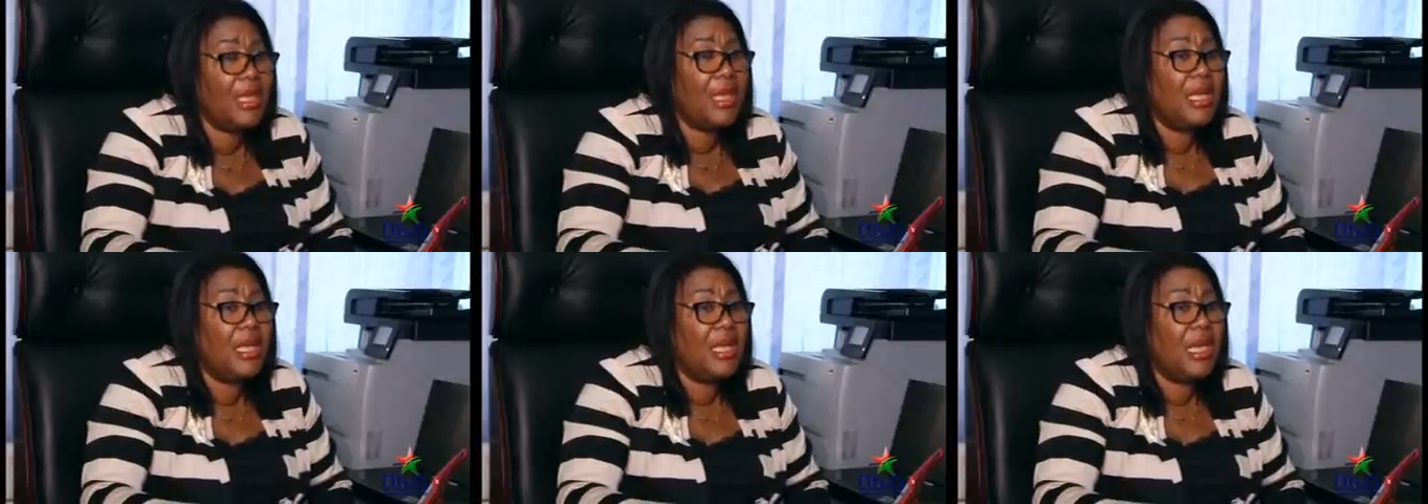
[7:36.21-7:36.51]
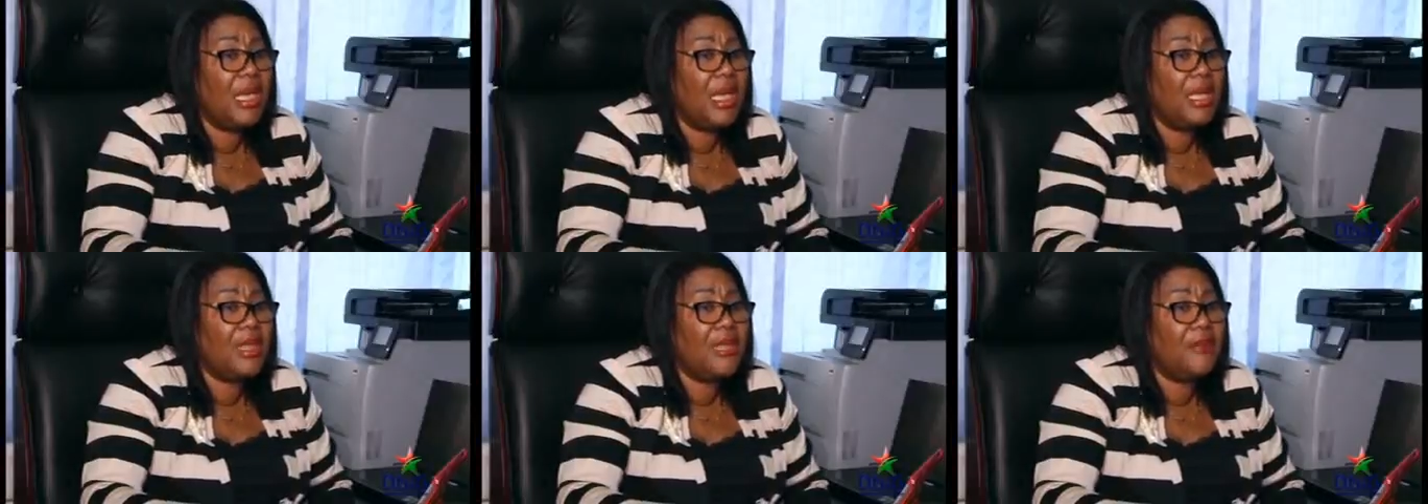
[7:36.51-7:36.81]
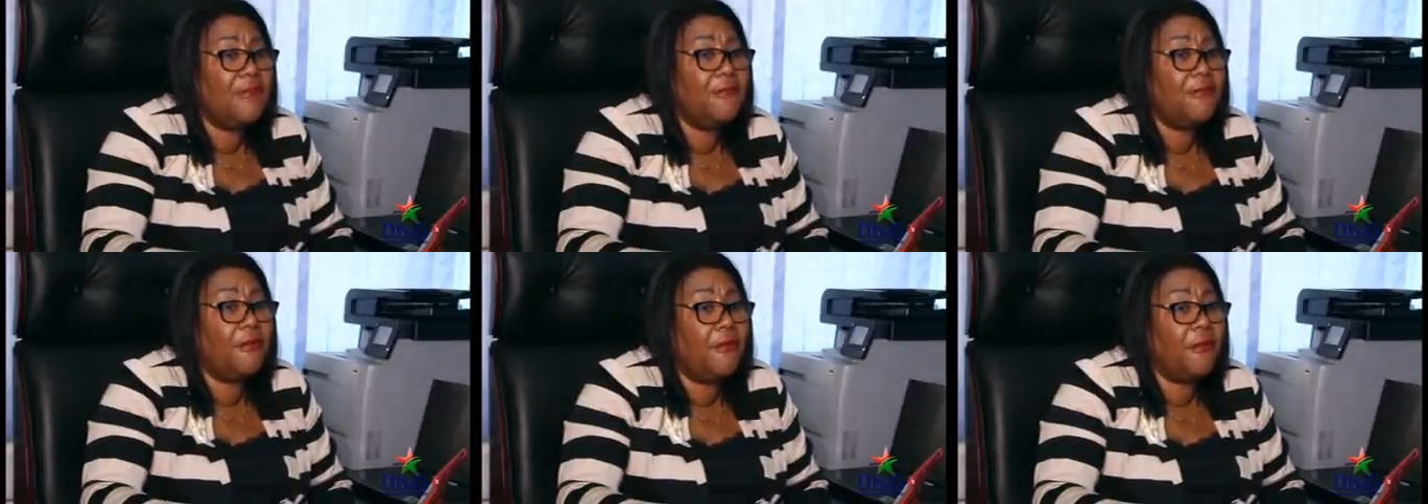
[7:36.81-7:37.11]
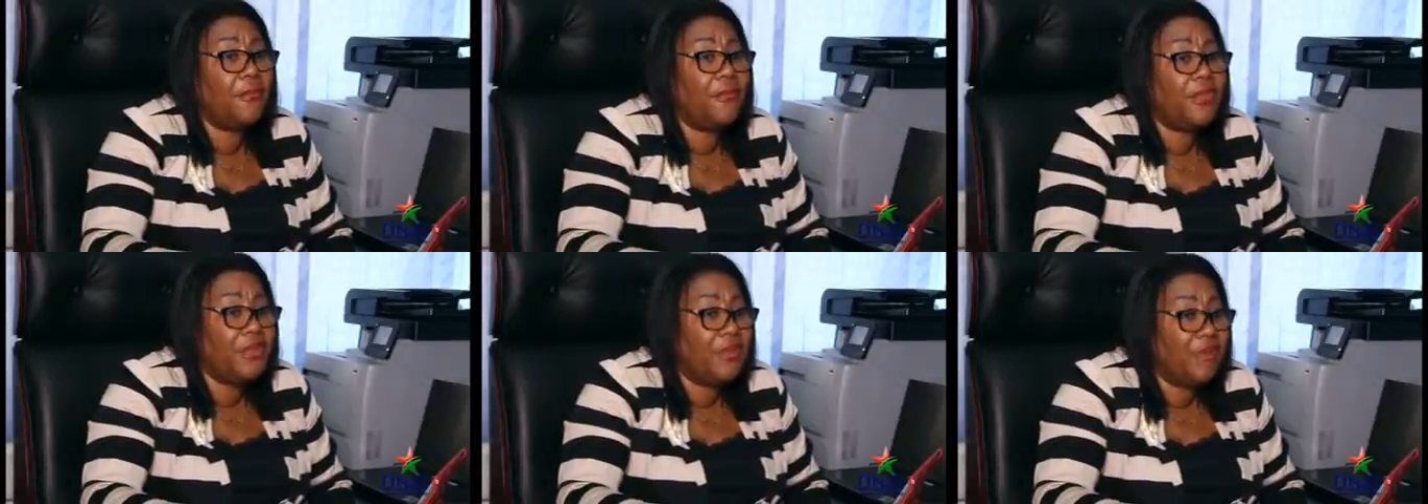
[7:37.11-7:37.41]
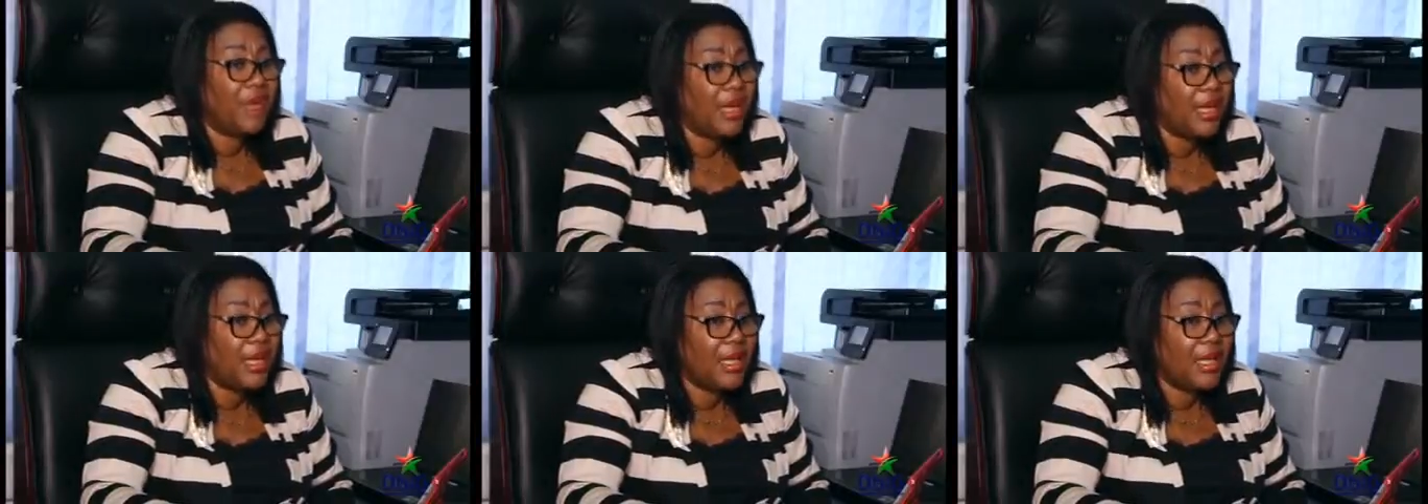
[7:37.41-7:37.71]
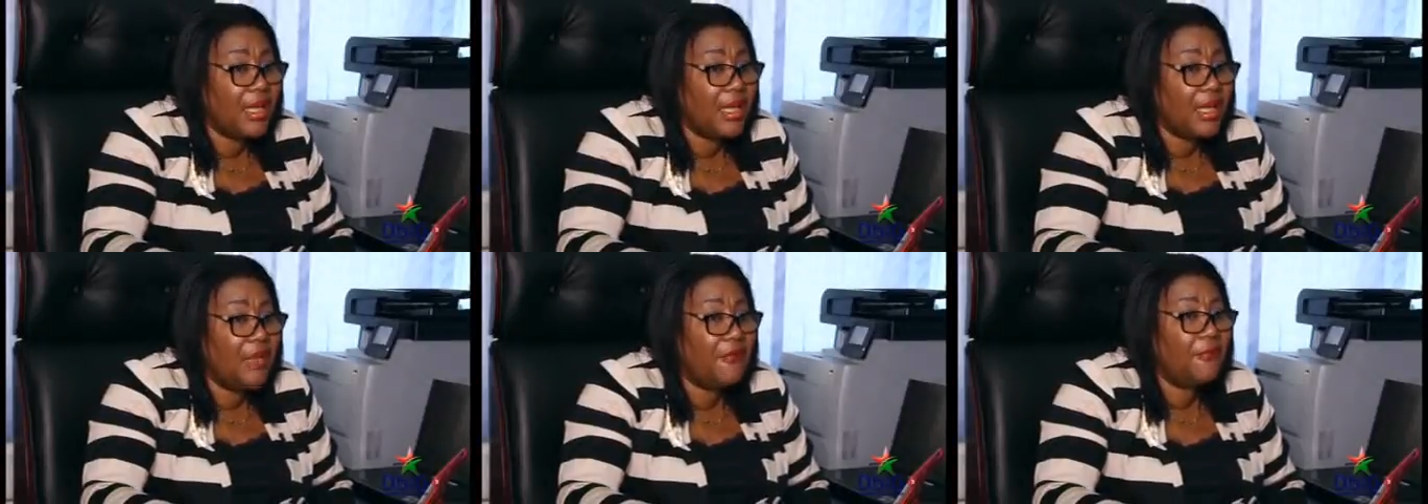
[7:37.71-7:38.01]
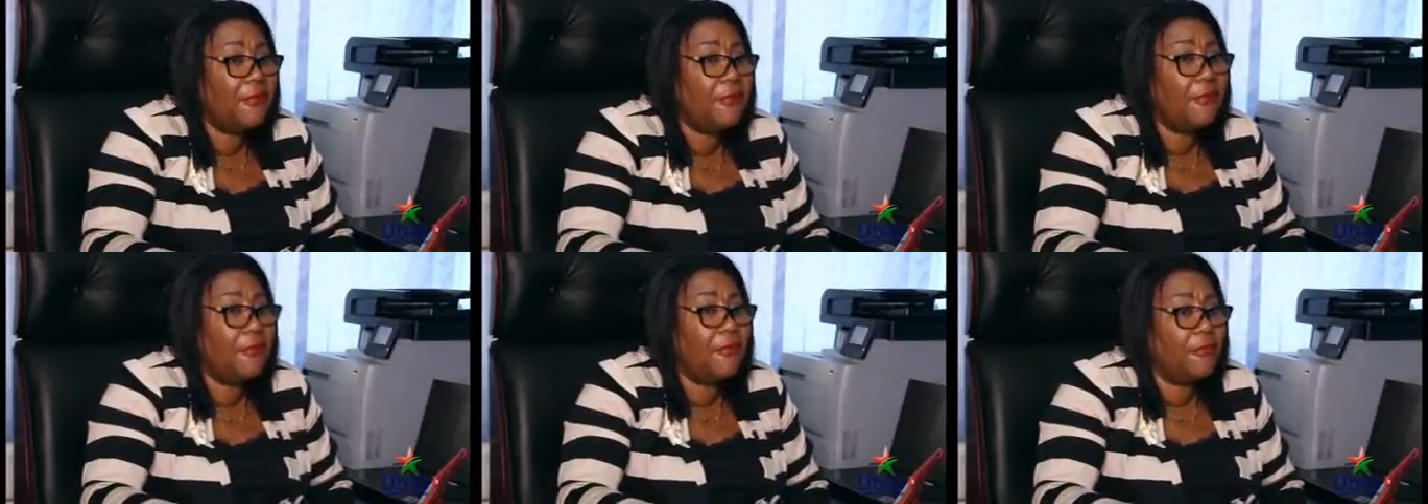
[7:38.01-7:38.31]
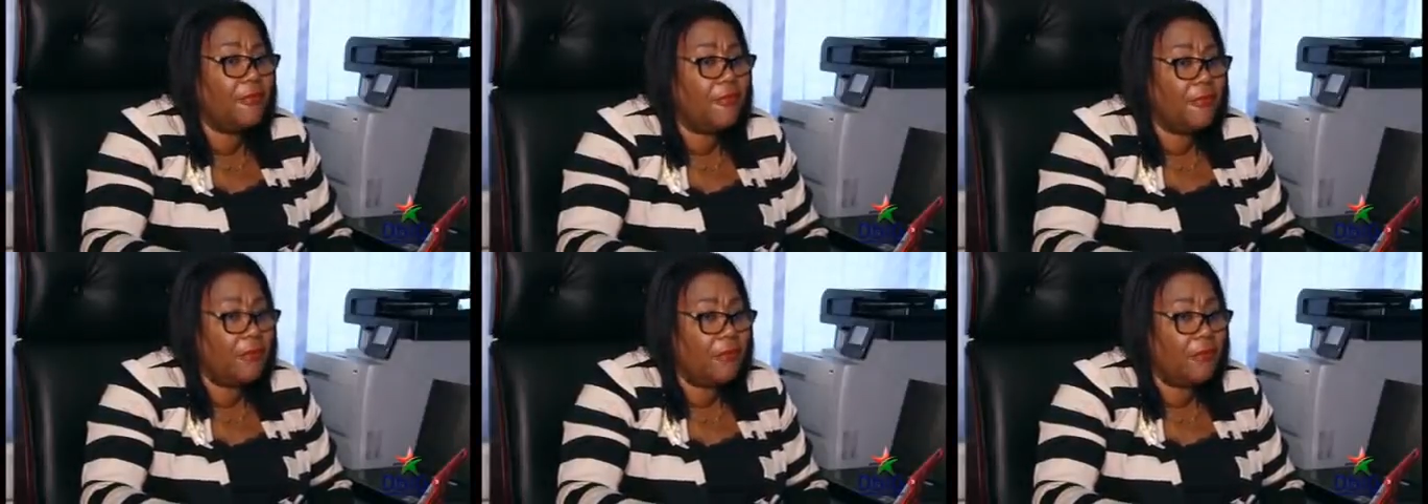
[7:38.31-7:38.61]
and then Form 3 and Form 4.